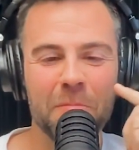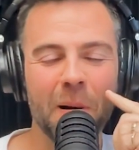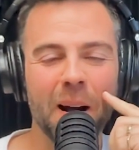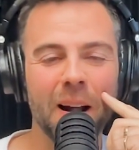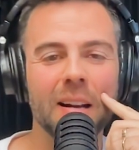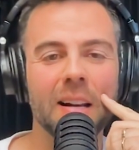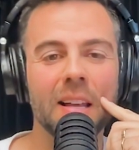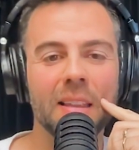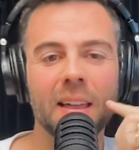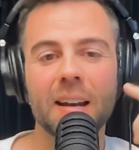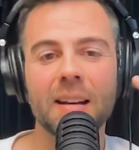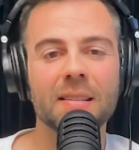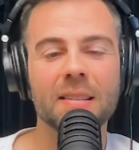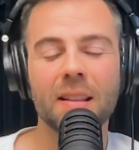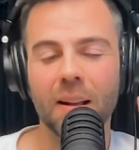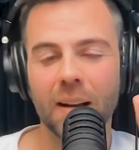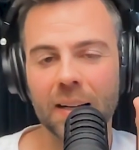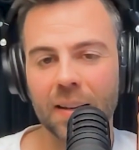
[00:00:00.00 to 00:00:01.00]
But that
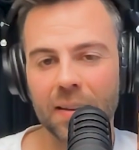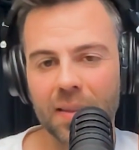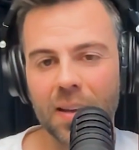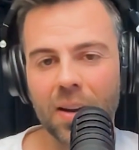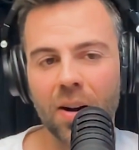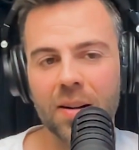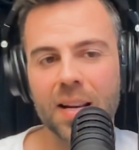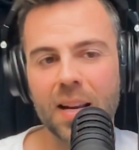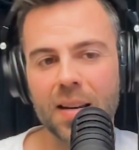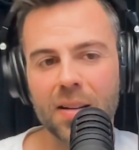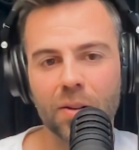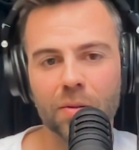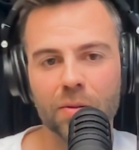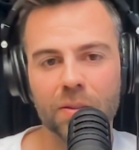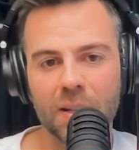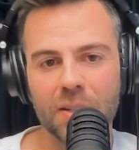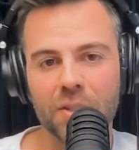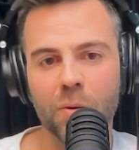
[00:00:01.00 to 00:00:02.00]
is like the identical
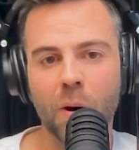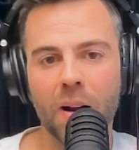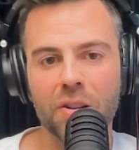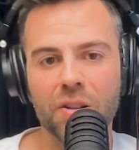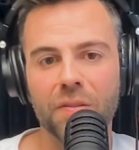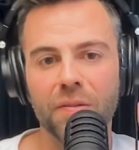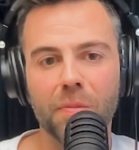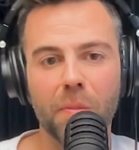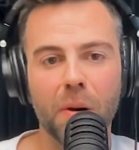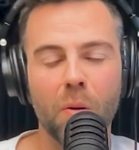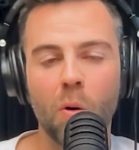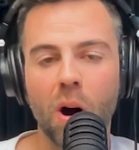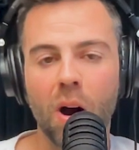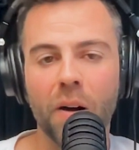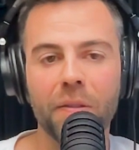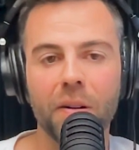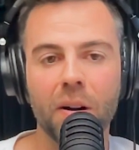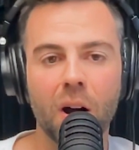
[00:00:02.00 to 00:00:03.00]
situation for my
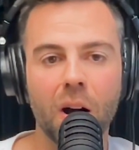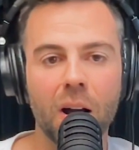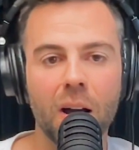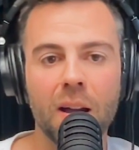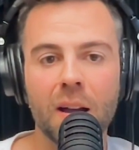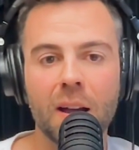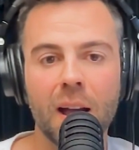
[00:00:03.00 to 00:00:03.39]
wife and I.